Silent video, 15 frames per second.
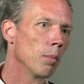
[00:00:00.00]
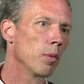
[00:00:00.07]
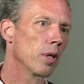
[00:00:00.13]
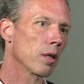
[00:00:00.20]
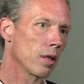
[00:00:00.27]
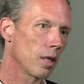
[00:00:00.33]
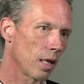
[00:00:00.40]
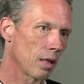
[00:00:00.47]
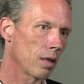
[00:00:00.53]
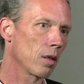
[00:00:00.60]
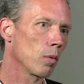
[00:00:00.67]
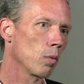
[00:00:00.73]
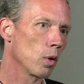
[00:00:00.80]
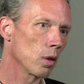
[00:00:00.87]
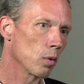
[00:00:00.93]
but
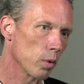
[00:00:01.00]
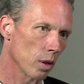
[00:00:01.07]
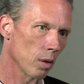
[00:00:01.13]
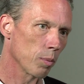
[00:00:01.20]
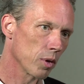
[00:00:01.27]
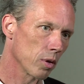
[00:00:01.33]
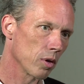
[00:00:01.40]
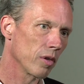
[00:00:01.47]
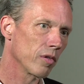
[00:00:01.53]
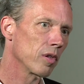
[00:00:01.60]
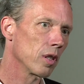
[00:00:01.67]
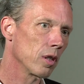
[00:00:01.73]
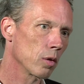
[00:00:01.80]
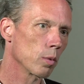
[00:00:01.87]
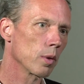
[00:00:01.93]
that what we observed
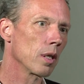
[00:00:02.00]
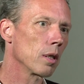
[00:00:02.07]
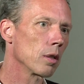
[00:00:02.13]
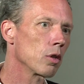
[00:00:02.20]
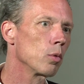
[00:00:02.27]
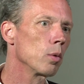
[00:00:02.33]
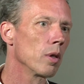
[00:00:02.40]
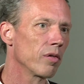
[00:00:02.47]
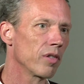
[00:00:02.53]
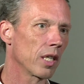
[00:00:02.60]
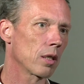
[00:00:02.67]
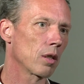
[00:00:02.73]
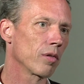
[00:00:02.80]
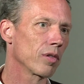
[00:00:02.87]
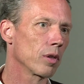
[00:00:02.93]
is really a true
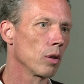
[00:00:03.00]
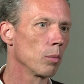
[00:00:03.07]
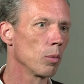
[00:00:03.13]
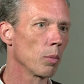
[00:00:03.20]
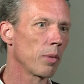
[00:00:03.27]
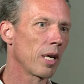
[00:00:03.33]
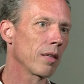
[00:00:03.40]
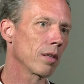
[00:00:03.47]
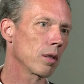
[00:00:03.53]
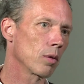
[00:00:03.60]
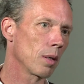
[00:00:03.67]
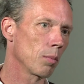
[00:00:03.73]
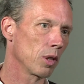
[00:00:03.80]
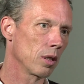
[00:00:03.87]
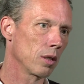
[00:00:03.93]
effect of the homeopathic
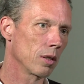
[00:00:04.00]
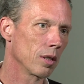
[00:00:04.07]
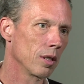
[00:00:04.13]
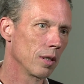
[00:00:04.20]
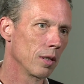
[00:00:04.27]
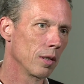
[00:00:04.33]
remedies.